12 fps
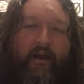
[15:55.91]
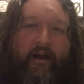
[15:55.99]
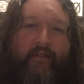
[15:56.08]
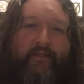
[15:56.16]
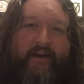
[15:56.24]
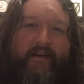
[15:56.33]

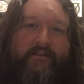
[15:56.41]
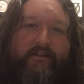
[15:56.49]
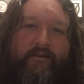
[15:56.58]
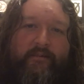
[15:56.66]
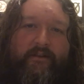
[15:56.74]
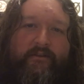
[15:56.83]
And that's going
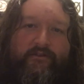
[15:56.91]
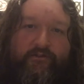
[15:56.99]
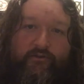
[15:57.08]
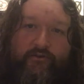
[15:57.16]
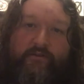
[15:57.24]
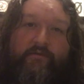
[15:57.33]
to be the
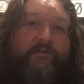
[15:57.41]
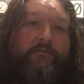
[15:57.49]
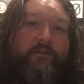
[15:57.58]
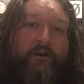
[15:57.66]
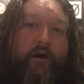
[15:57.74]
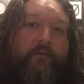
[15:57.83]
source of some
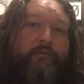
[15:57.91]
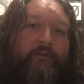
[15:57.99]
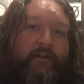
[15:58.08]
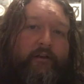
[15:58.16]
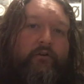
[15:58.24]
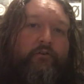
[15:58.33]
of the
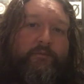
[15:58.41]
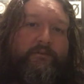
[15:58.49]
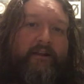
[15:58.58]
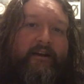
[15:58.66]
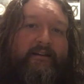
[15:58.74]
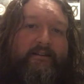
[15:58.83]
conflict that comes
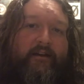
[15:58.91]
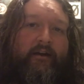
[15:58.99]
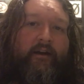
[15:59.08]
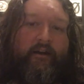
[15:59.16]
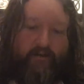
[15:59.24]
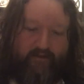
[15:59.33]
later,
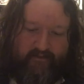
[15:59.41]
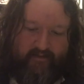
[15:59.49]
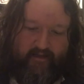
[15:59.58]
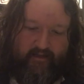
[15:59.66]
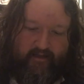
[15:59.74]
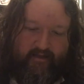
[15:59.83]
because
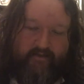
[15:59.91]
Stanley